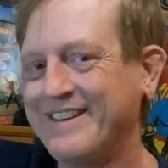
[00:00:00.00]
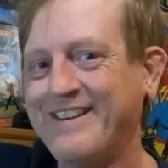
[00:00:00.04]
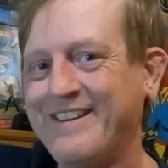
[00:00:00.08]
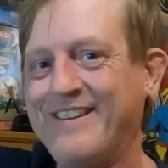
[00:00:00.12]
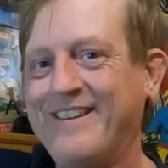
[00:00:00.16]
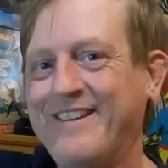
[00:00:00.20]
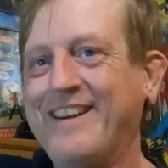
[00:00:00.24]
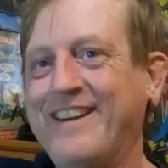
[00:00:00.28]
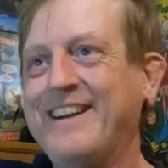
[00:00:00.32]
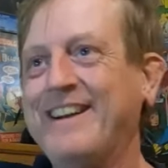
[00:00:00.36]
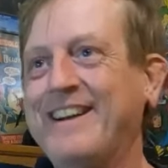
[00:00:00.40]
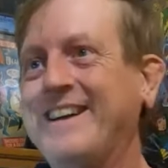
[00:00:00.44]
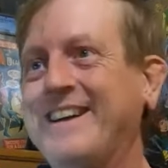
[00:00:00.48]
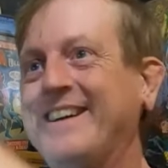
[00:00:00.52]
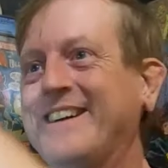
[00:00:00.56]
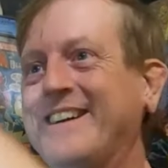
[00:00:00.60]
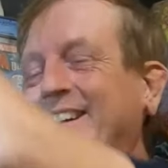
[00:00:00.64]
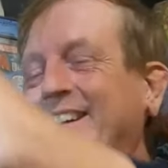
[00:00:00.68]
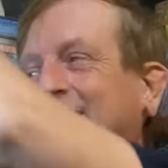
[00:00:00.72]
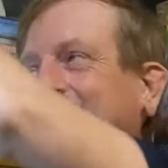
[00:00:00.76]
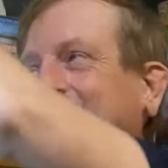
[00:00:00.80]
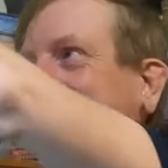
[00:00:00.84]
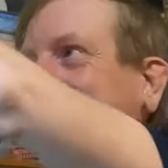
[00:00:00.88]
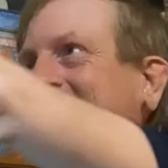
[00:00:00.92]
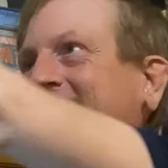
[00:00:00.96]
all right.
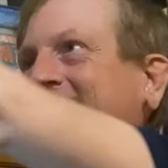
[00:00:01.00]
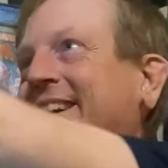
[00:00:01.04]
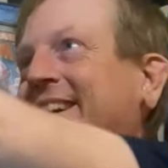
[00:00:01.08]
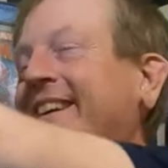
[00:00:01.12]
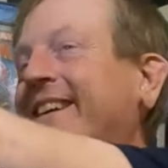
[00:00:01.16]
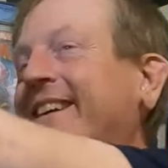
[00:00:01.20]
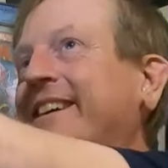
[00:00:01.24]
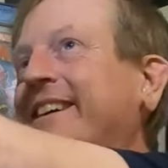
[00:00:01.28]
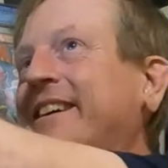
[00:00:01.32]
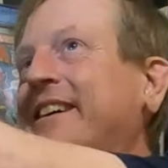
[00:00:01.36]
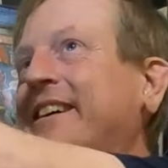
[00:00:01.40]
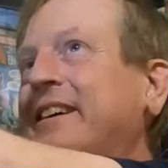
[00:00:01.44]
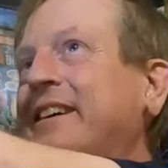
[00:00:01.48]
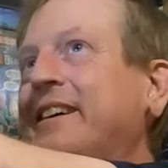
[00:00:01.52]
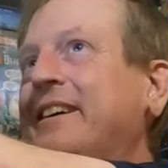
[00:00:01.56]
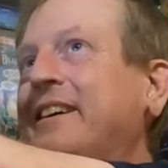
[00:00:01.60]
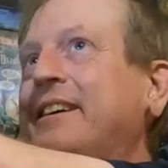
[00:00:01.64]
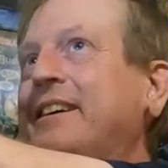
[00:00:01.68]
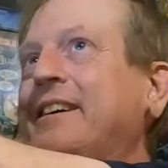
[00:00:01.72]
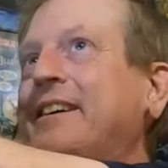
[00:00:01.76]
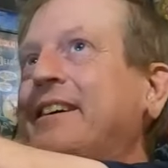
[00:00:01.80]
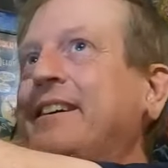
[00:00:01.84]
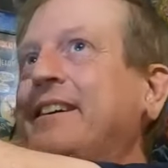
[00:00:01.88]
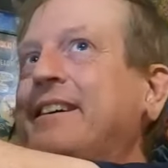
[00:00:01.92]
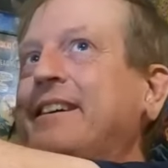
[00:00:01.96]
All right.
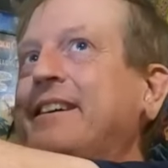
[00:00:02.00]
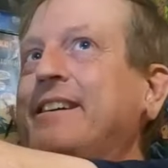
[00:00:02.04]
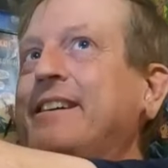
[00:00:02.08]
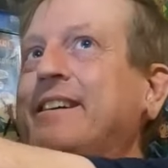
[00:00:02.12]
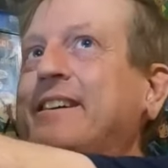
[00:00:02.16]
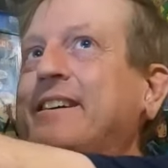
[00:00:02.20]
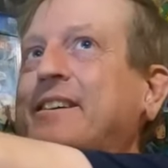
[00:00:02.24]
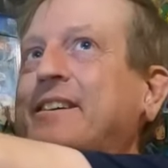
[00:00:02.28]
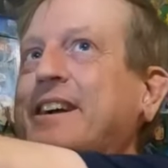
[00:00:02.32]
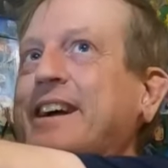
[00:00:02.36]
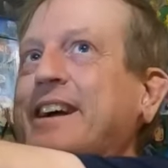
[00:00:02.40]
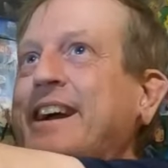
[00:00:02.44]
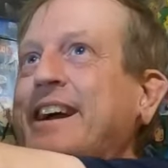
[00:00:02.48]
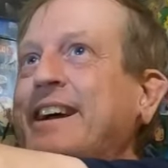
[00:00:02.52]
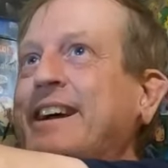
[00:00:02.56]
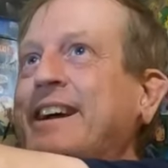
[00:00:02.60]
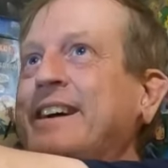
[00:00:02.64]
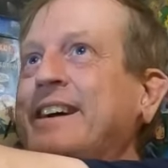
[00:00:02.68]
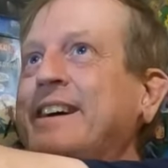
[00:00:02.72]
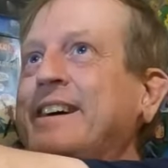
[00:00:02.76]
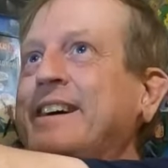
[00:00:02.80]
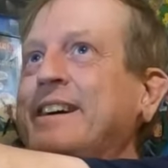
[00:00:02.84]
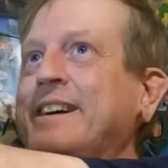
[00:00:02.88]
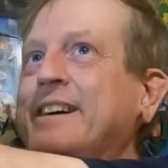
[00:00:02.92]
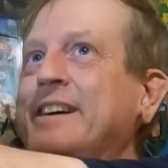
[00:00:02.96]
Okay.
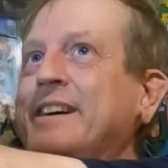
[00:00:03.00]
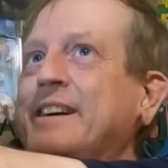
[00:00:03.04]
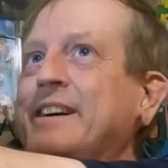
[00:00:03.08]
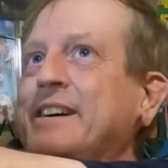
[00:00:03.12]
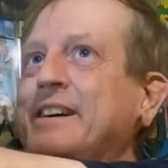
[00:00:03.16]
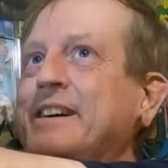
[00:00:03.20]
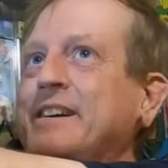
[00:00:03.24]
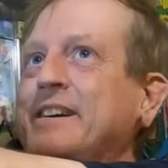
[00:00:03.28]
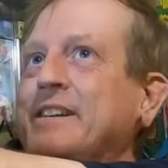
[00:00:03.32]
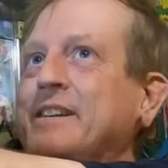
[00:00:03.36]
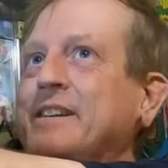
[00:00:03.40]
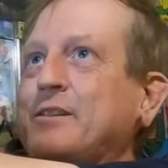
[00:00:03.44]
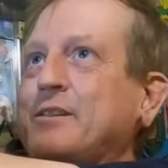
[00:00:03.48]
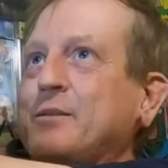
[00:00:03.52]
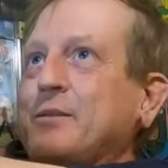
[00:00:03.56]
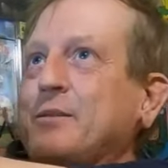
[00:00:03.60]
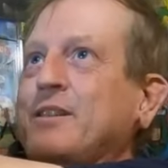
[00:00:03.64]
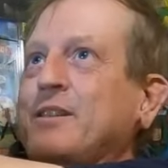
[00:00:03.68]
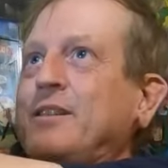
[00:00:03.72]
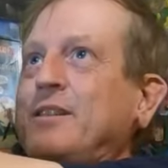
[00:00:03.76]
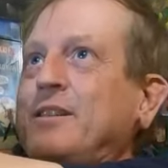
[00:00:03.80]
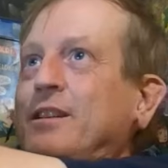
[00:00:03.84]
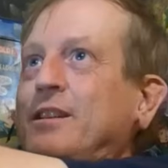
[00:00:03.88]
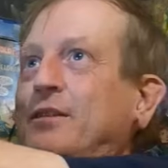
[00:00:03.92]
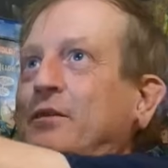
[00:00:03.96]
So
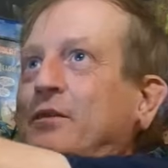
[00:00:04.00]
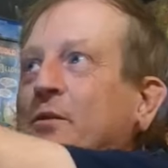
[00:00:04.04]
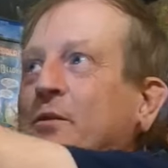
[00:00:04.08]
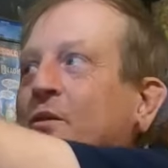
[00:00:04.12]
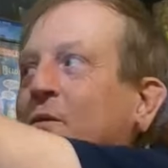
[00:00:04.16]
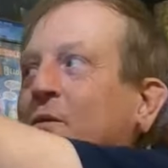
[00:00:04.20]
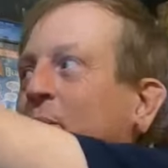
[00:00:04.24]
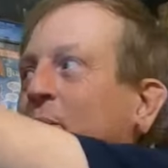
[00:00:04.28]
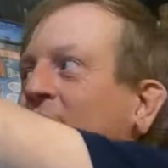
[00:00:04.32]
this one's